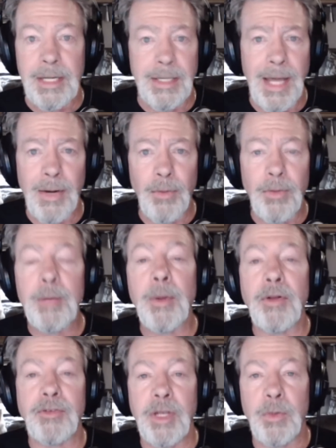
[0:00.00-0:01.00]
not only
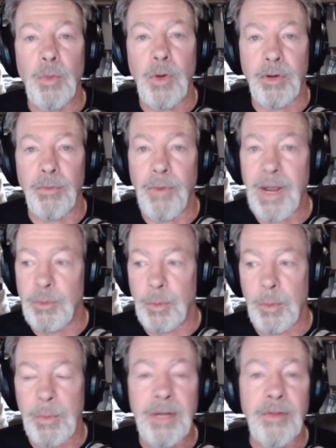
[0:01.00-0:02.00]
about Skinwalker Ranch,
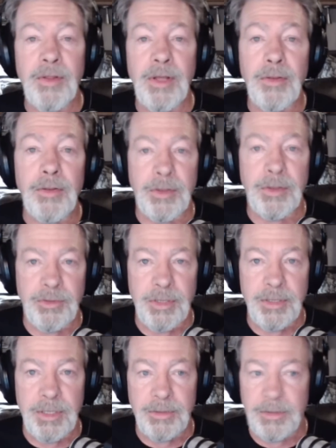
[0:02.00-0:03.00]
but many of the other things he
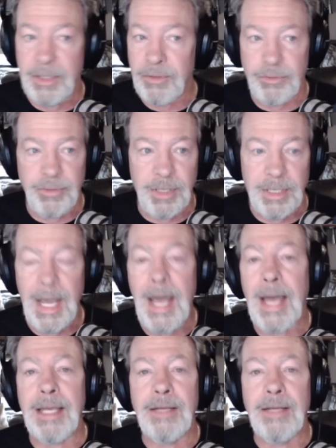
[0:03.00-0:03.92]
does. Interesting guy.